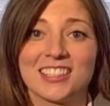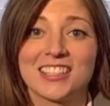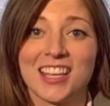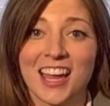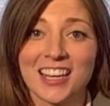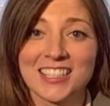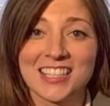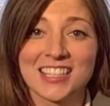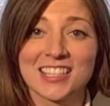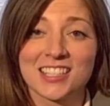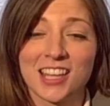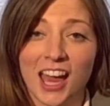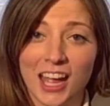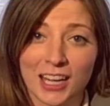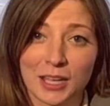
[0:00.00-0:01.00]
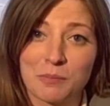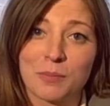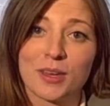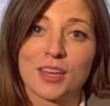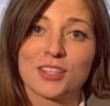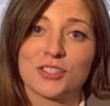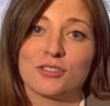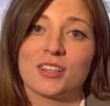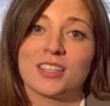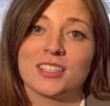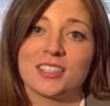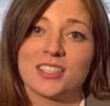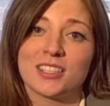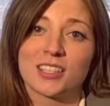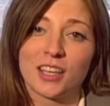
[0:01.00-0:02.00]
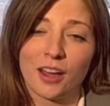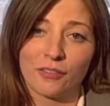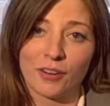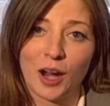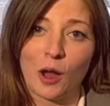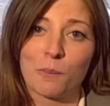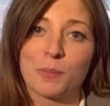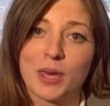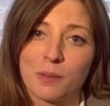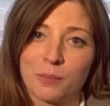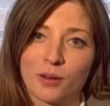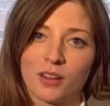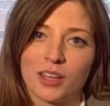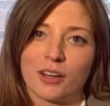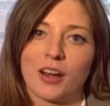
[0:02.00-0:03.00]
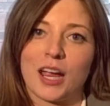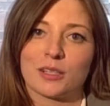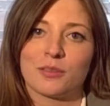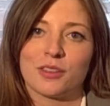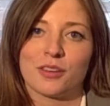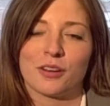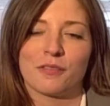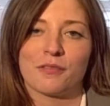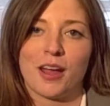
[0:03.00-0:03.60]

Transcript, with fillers: Design is exciting because you get to discover how people interact with their